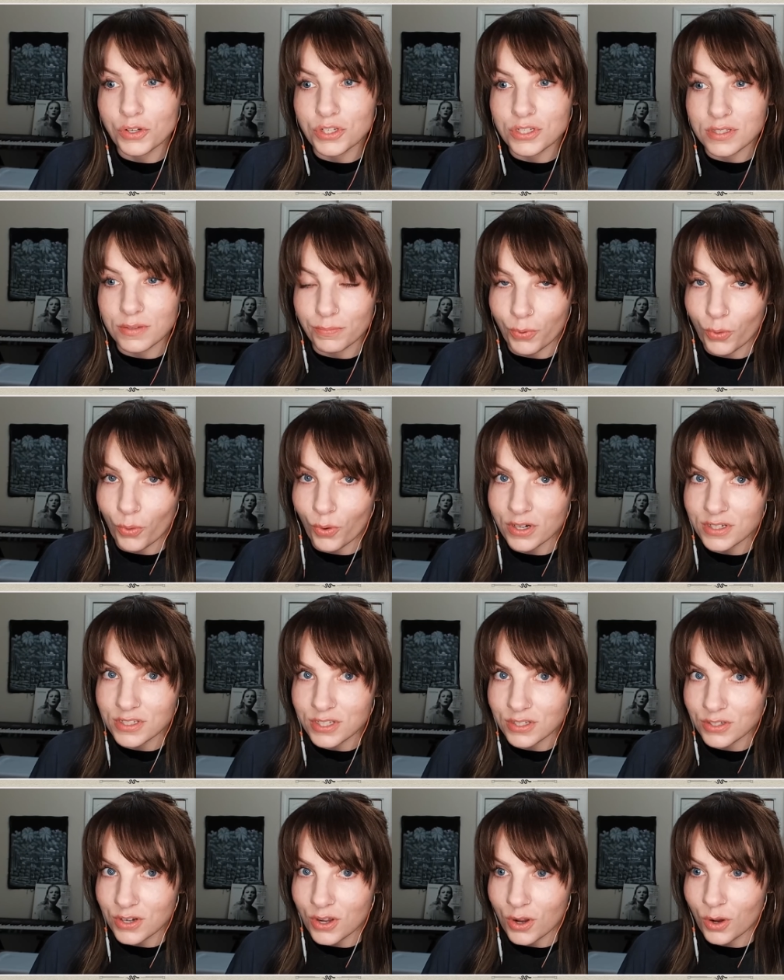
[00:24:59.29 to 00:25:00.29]
is important
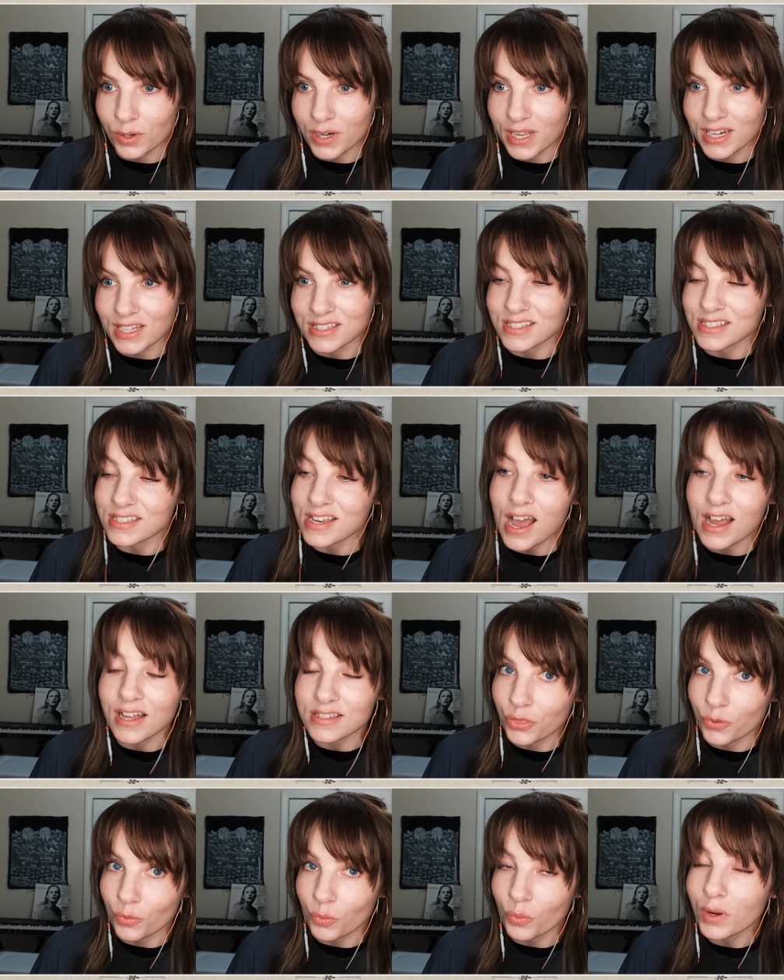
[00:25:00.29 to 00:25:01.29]
to note. It's not
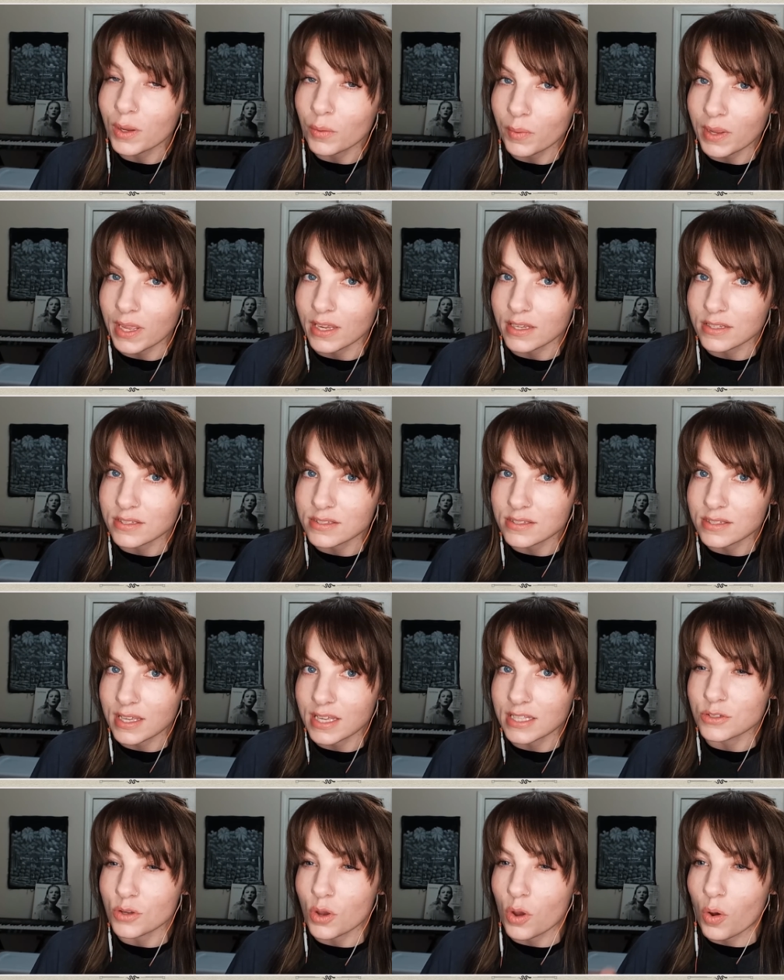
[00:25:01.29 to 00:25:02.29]
3 weeks.
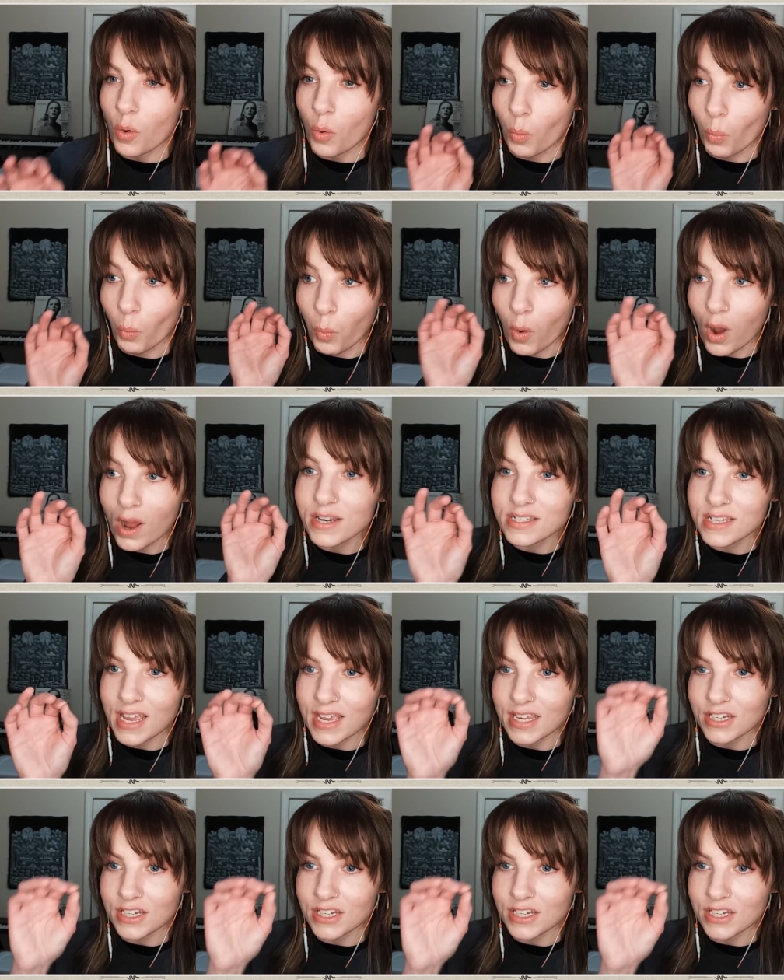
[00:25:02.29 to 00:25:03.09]
It's 1 day